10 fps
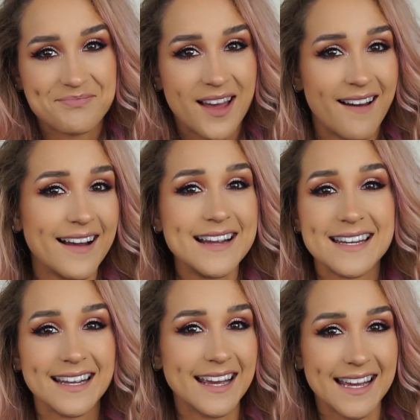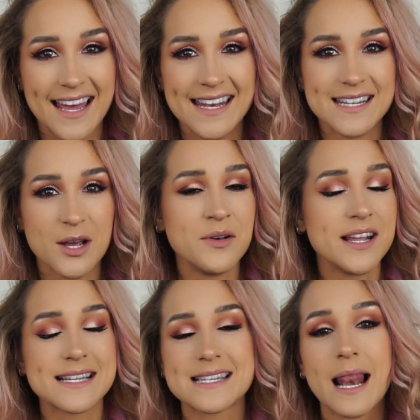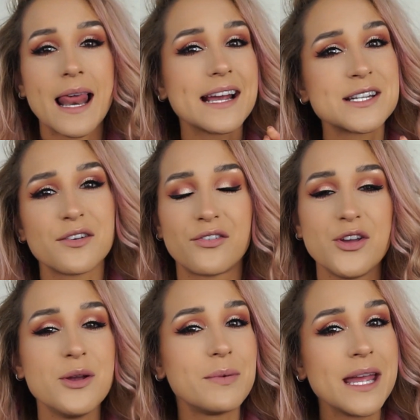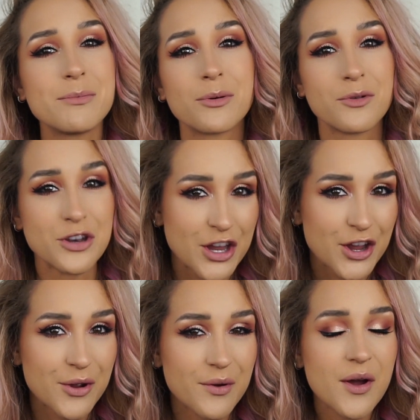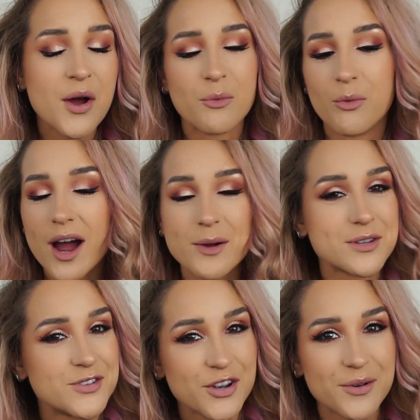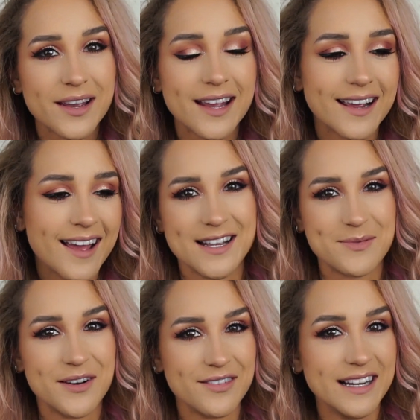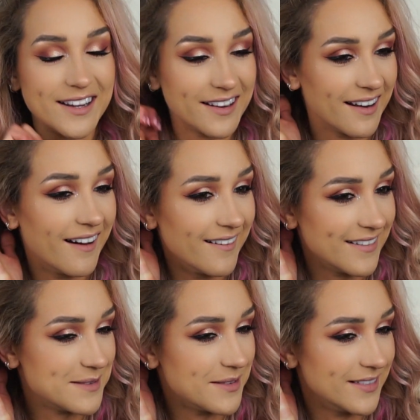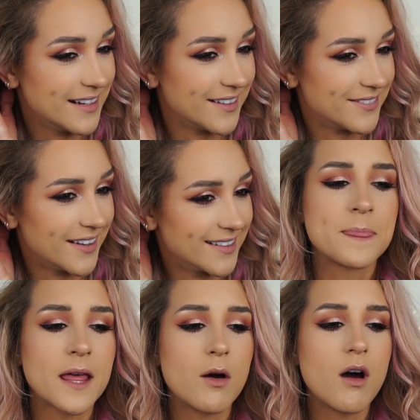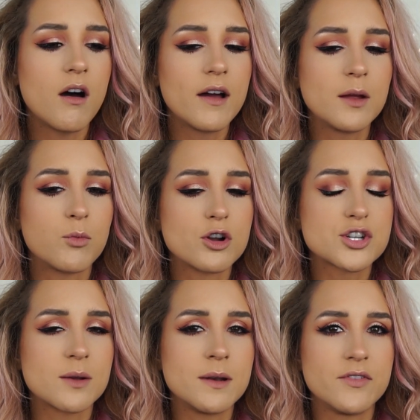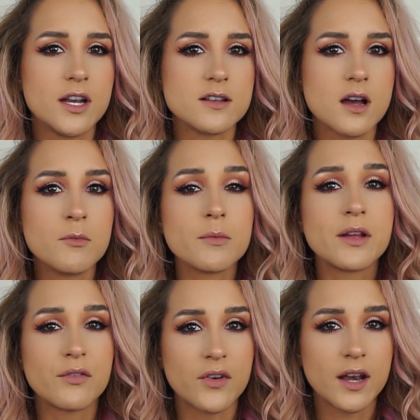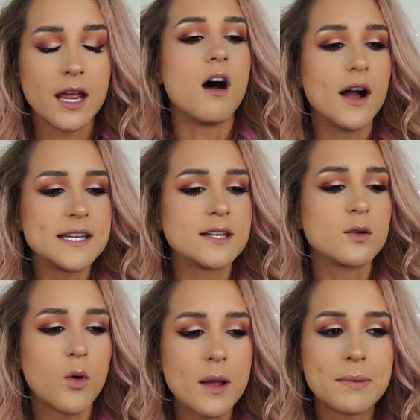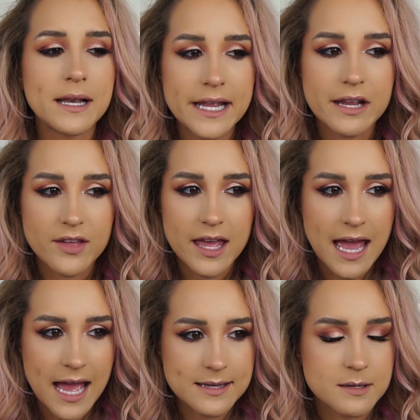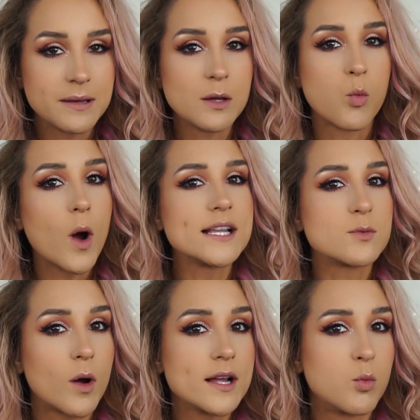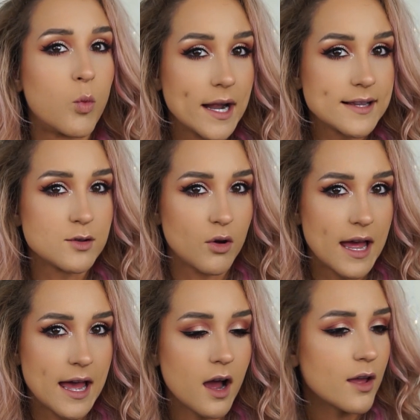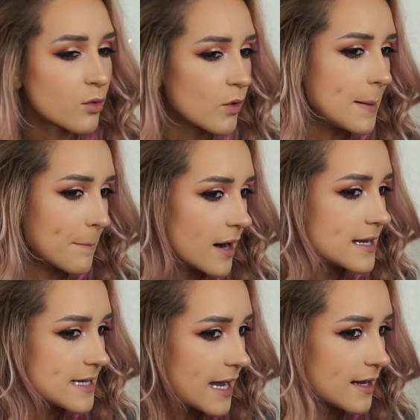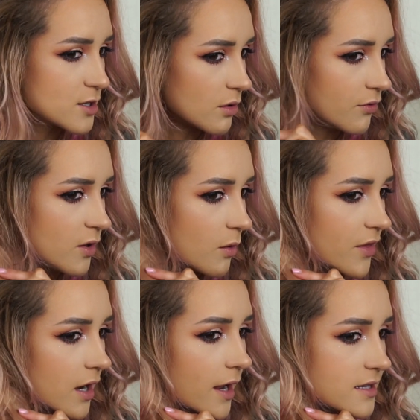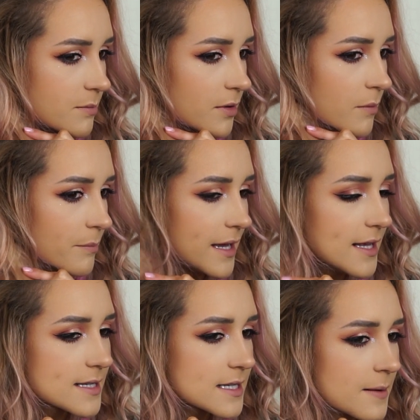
hiding it and only a select few people knew what I was doing. It's been a really good laugh. It's been really good fun. Now I watched so many videos. I'm not being funny. I didn't quite believe that it had to be white, white, white your hair. I thought it might take to a few of the lighter blonde bits